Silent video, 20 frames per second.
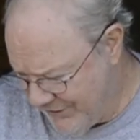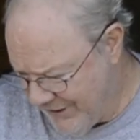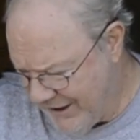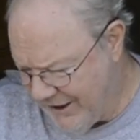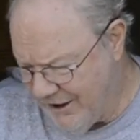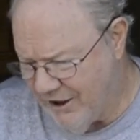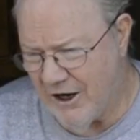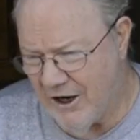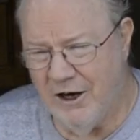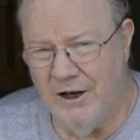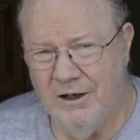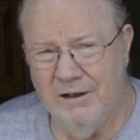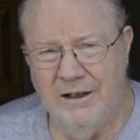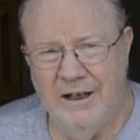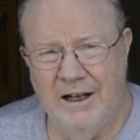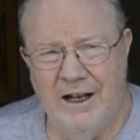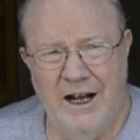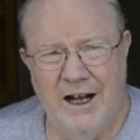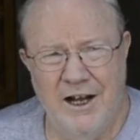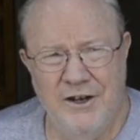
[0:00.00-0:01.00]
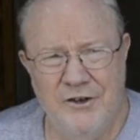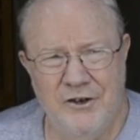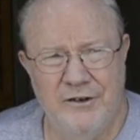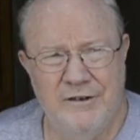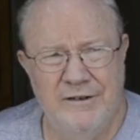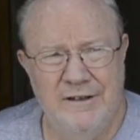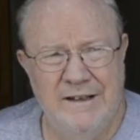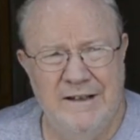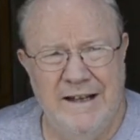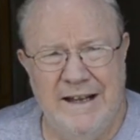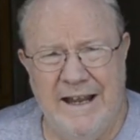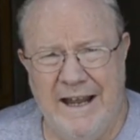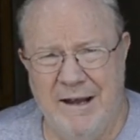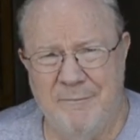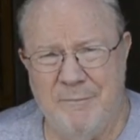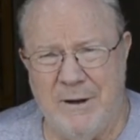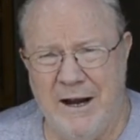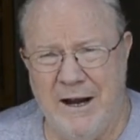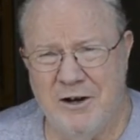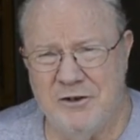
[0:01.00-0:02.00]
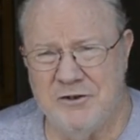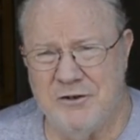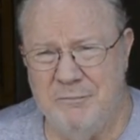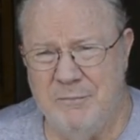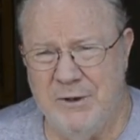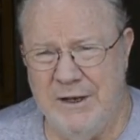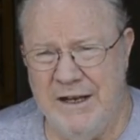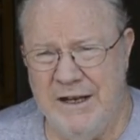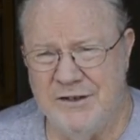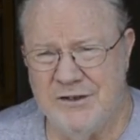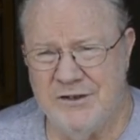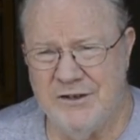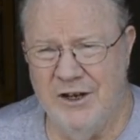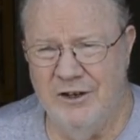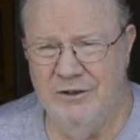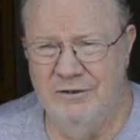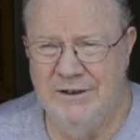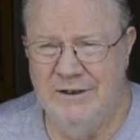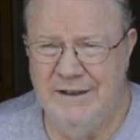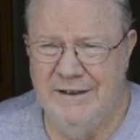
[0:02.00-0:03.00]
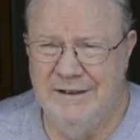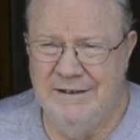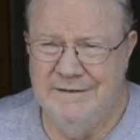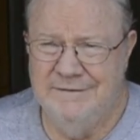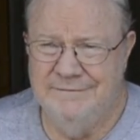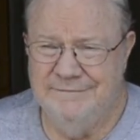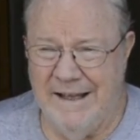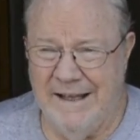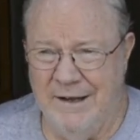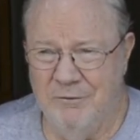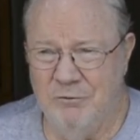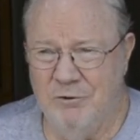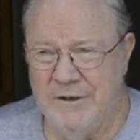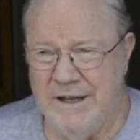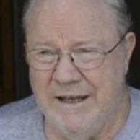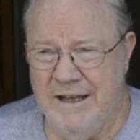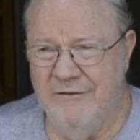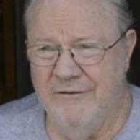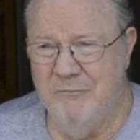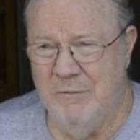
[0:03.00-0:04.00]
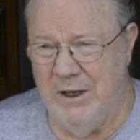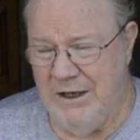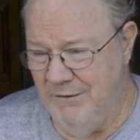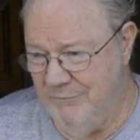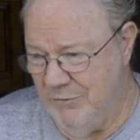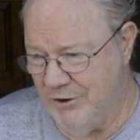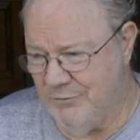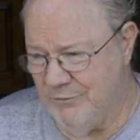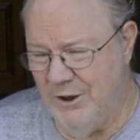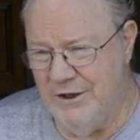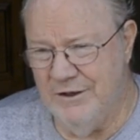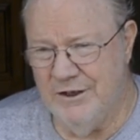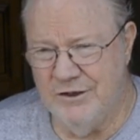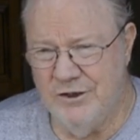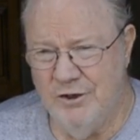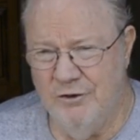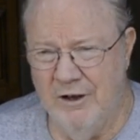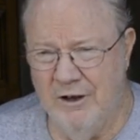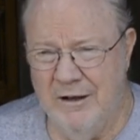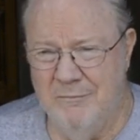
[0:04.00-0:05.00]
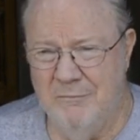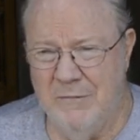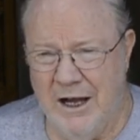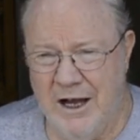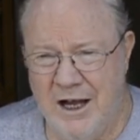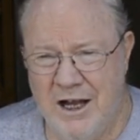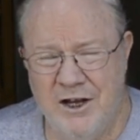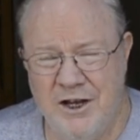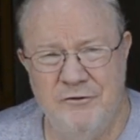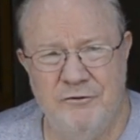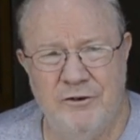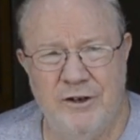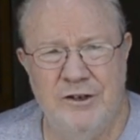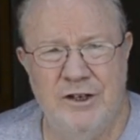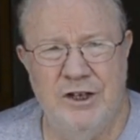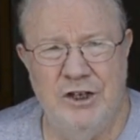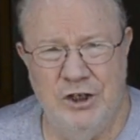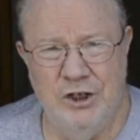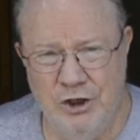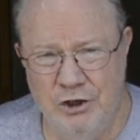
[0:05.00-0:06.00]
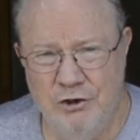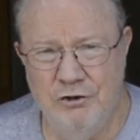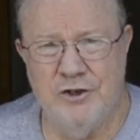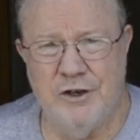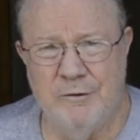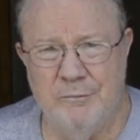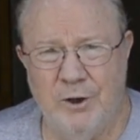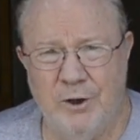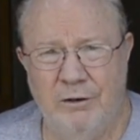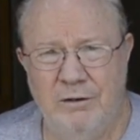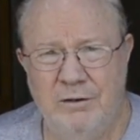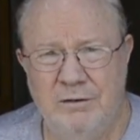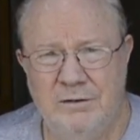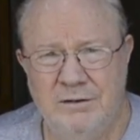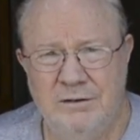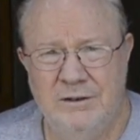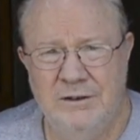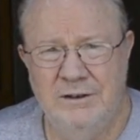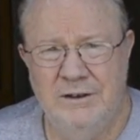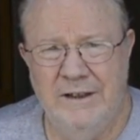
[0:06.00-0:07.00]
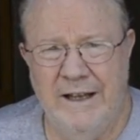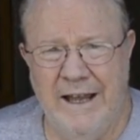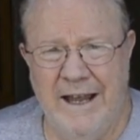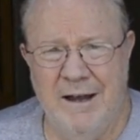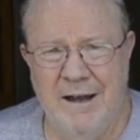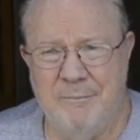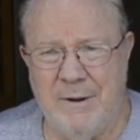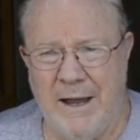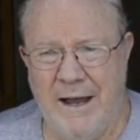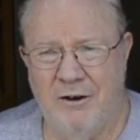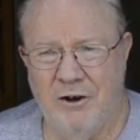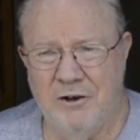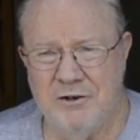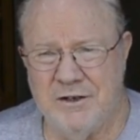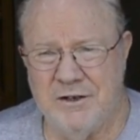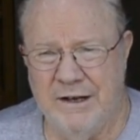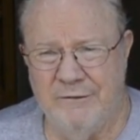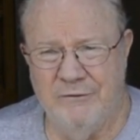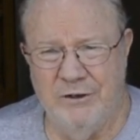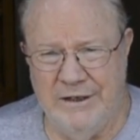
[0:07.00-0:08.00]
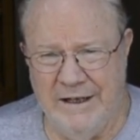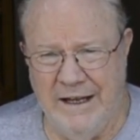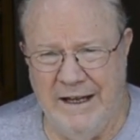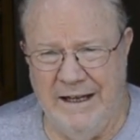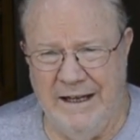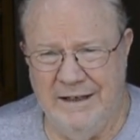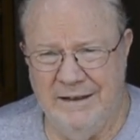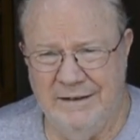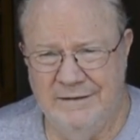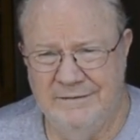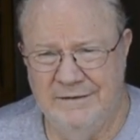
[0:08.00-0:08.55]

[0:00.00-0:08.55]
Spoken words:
They are 100 amp hours a piece, so that will give me, between the two of them, 100 usable amp hours every day.